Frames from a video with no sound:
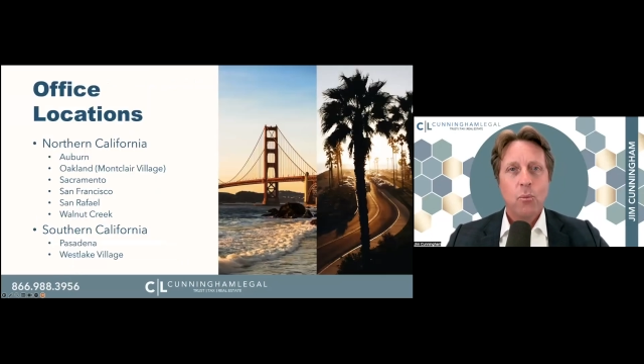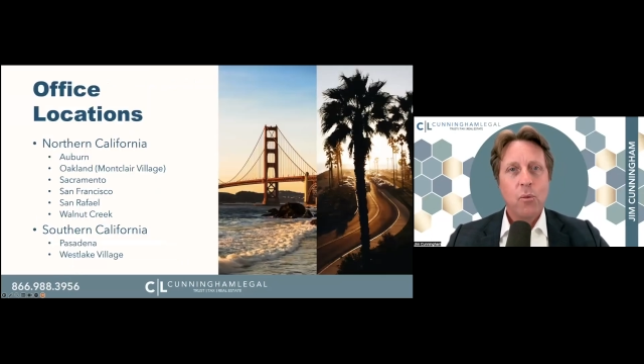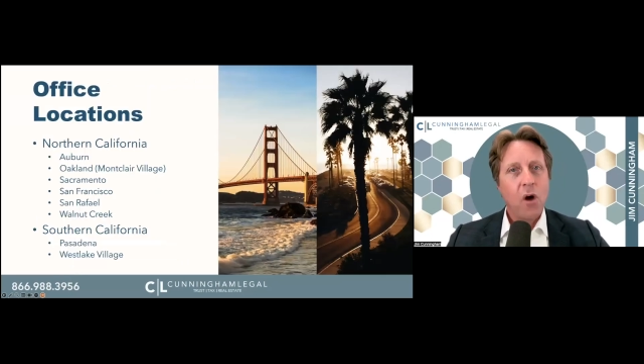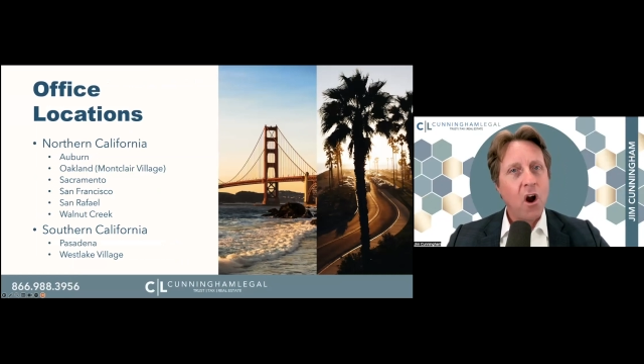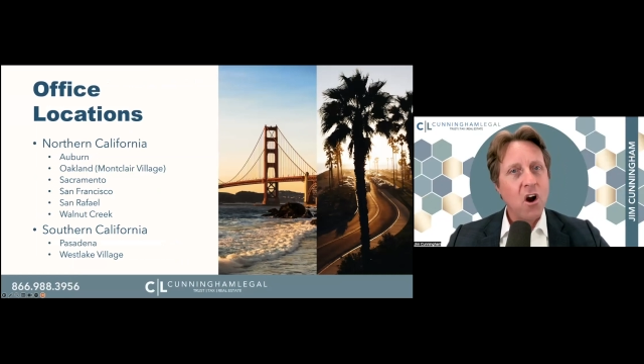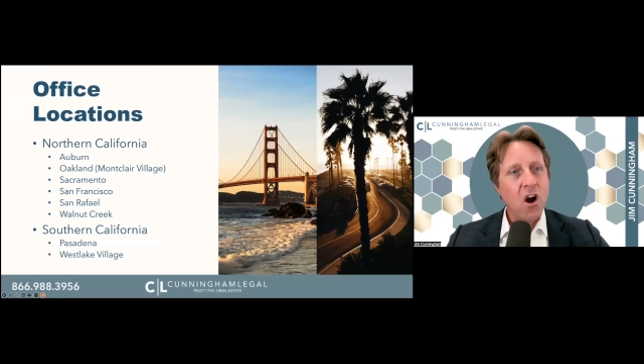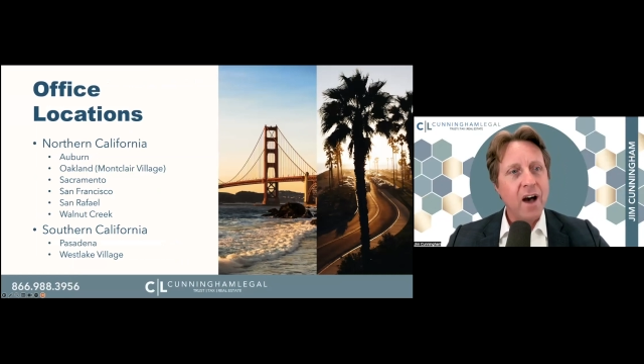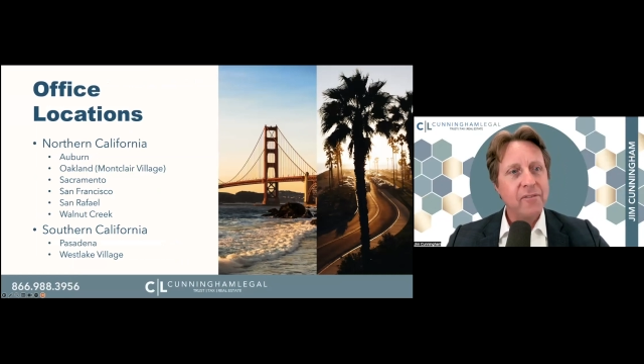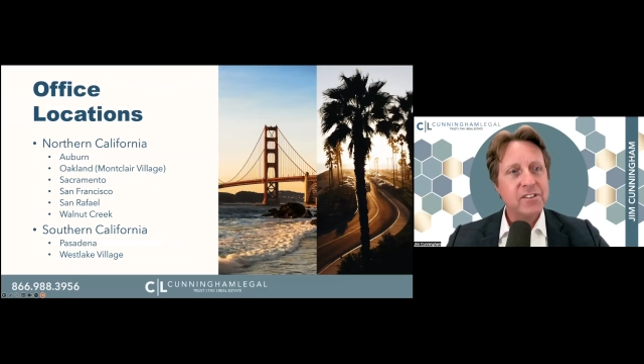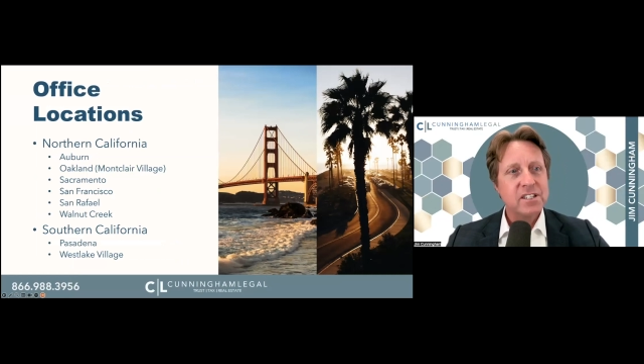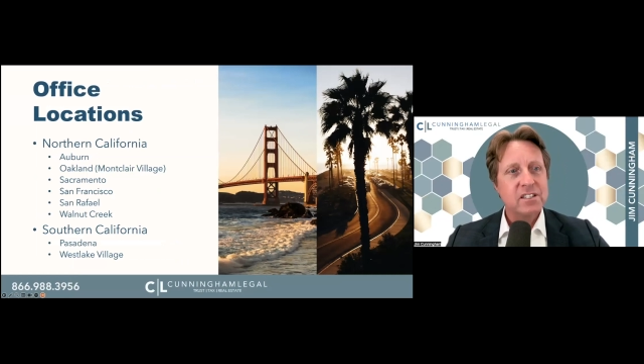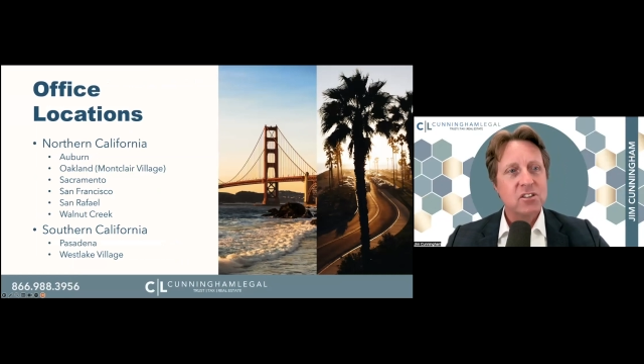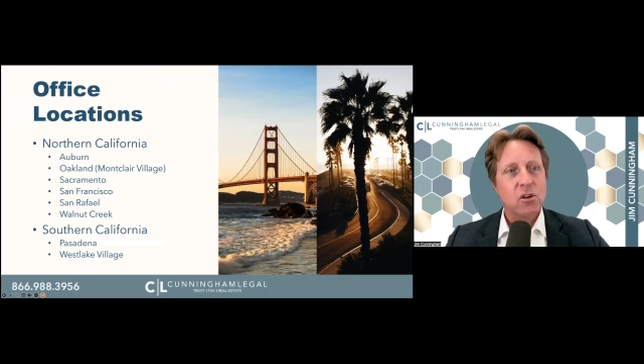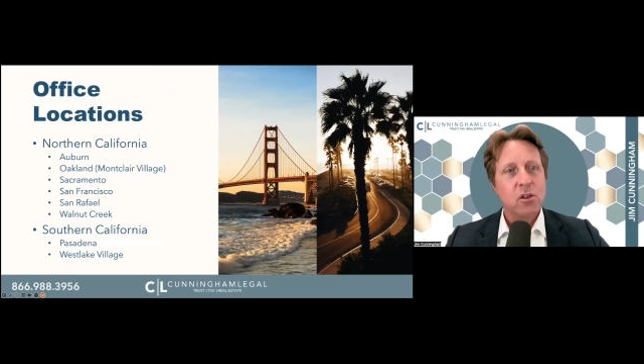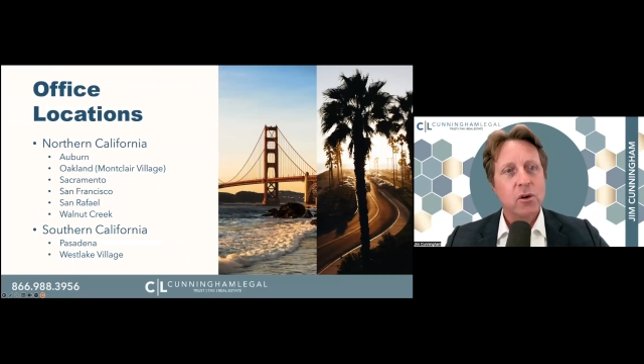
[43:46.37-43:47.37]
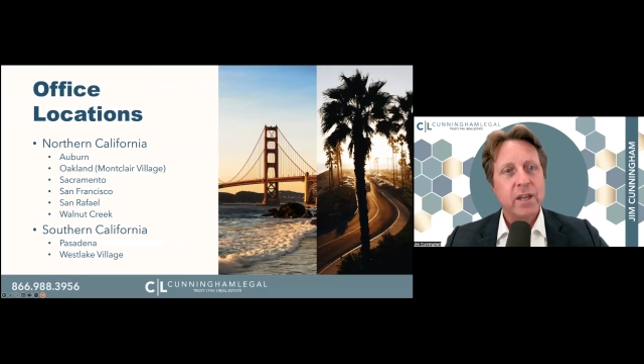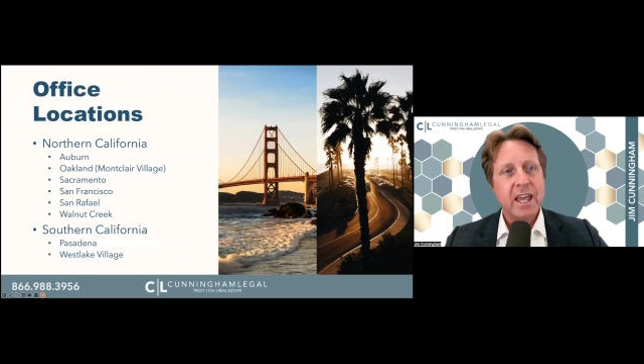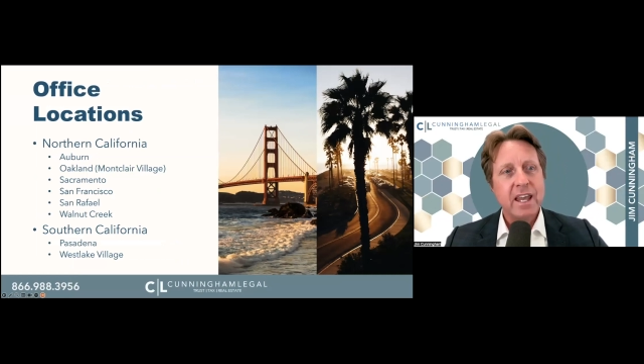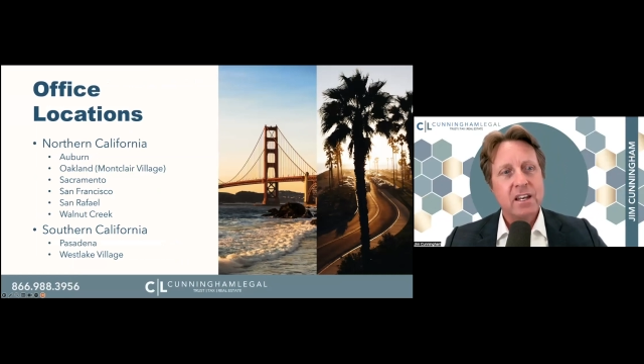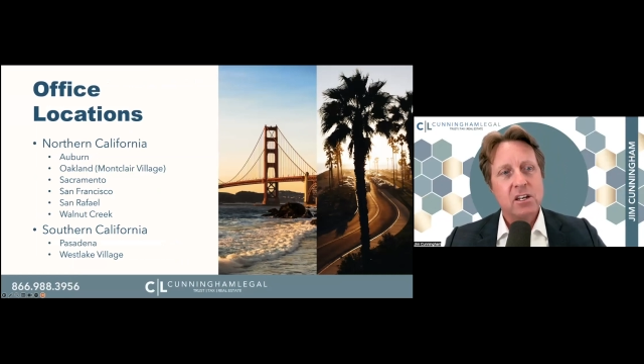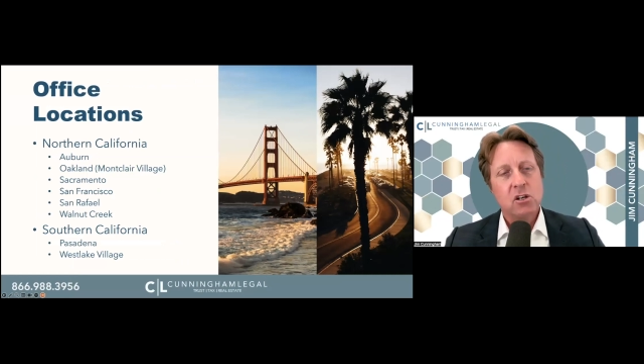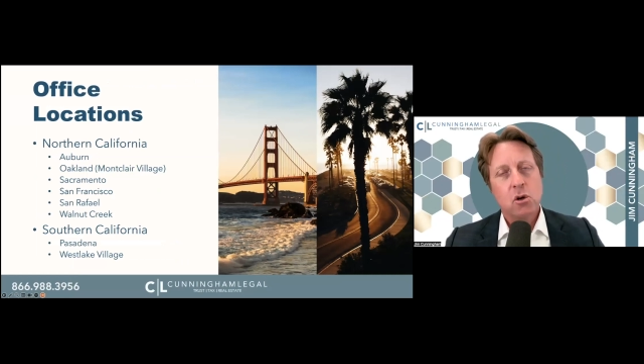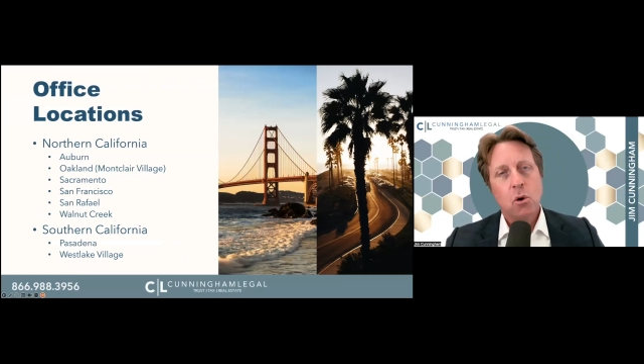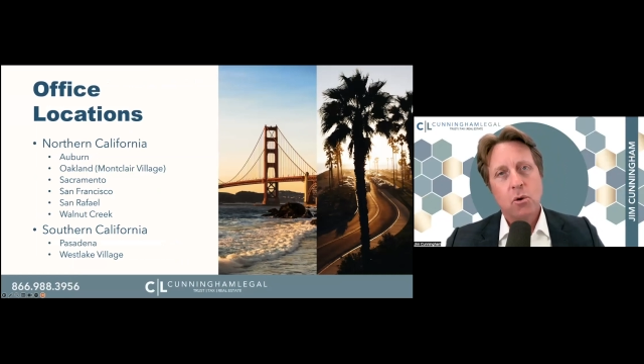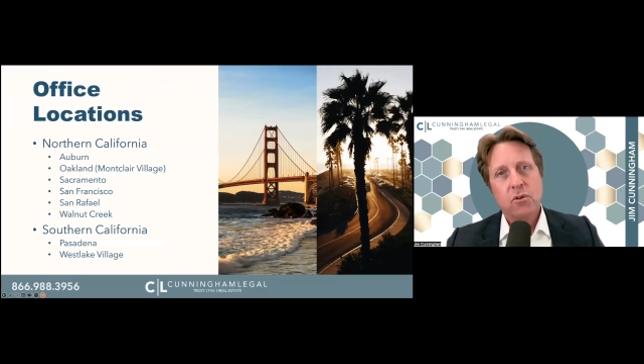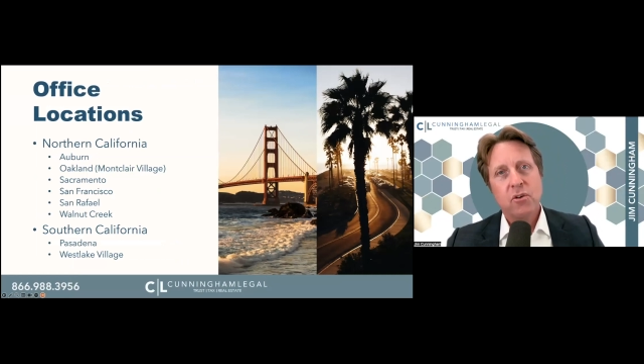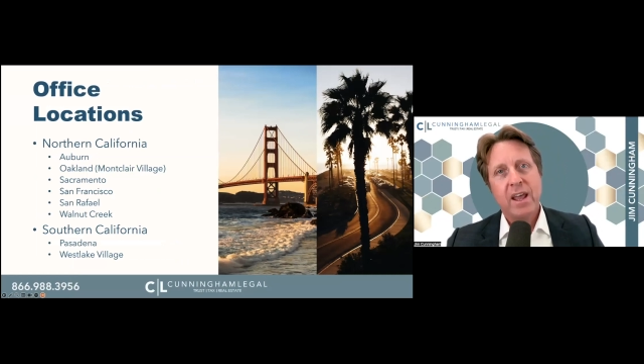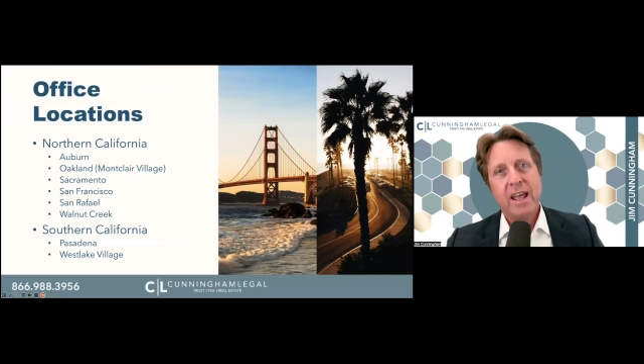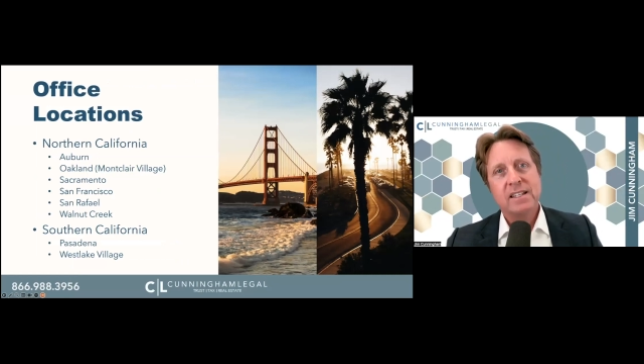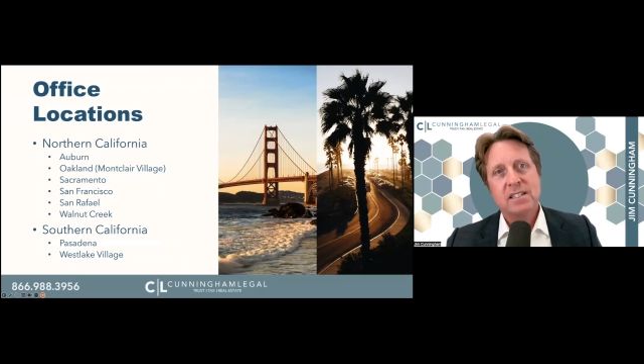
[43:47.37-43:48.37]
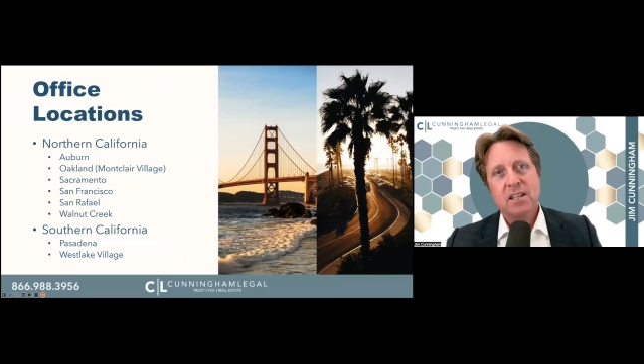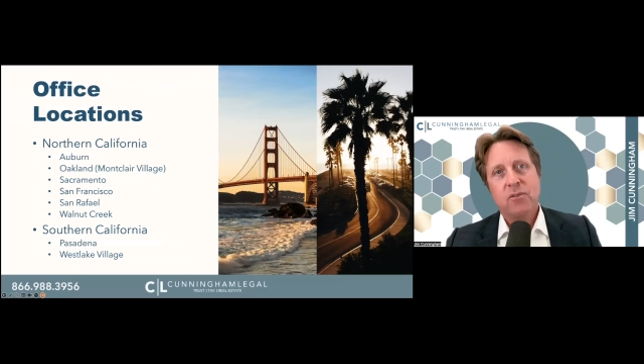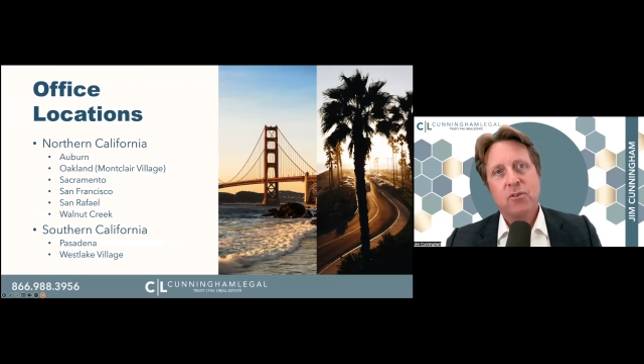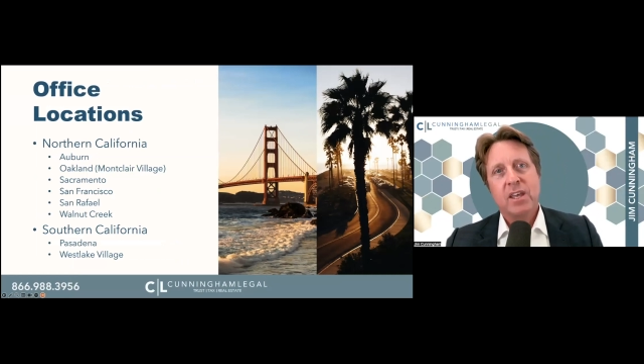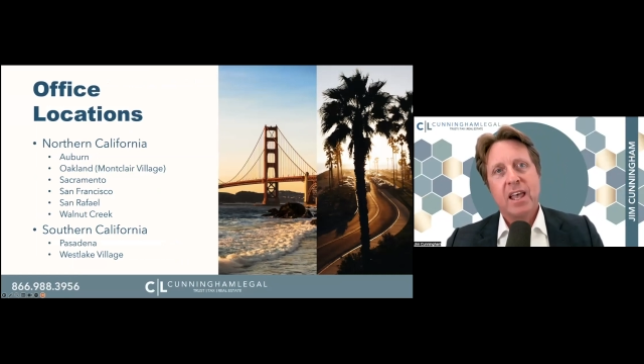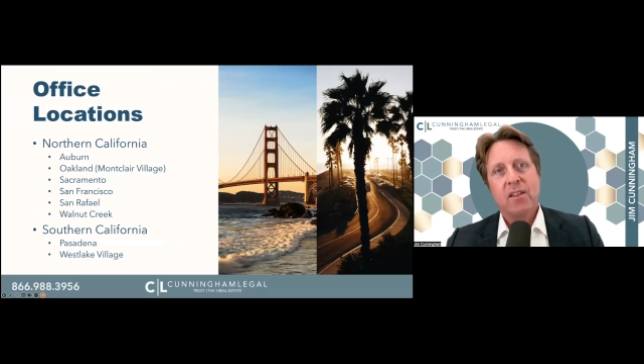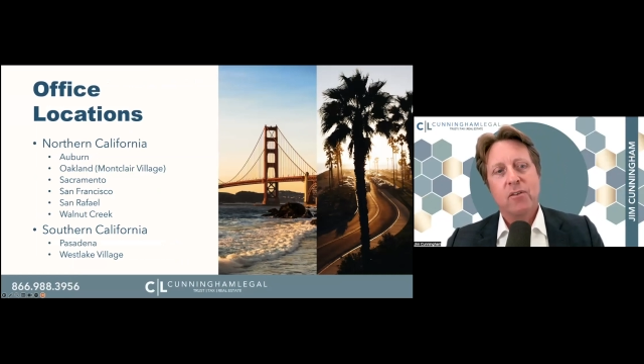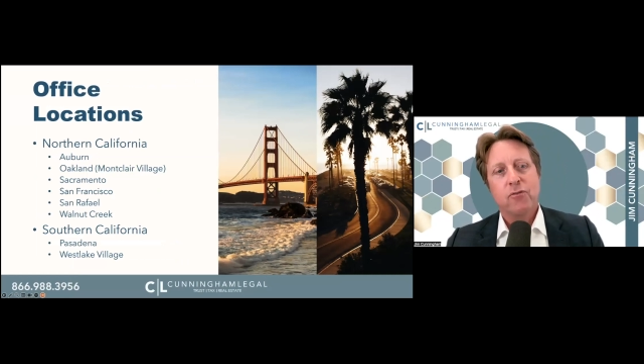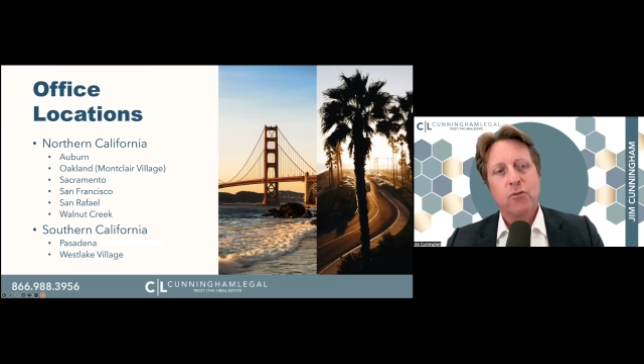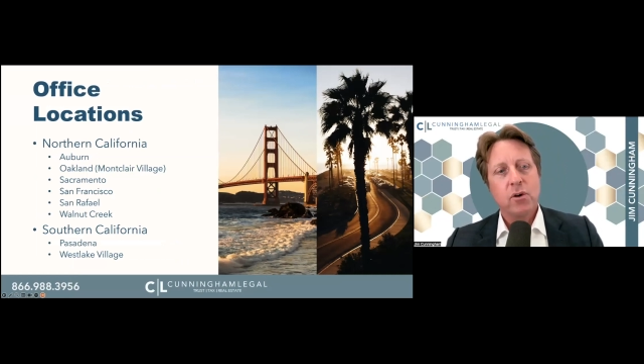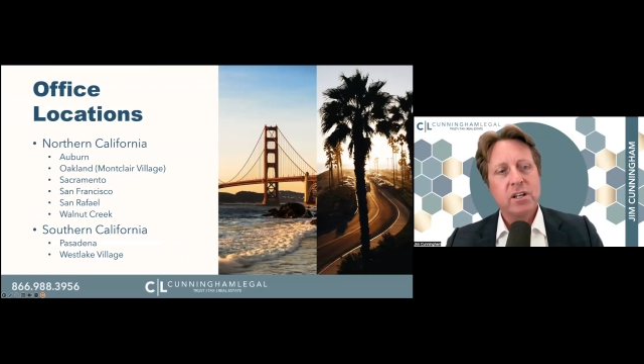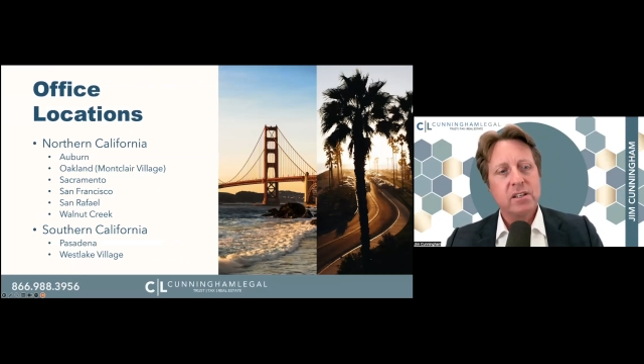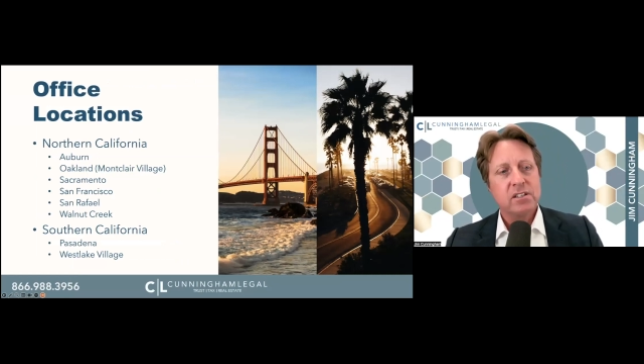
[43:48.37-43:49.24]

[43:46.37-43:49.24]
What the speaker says: our offices are located in Northern and Southern California.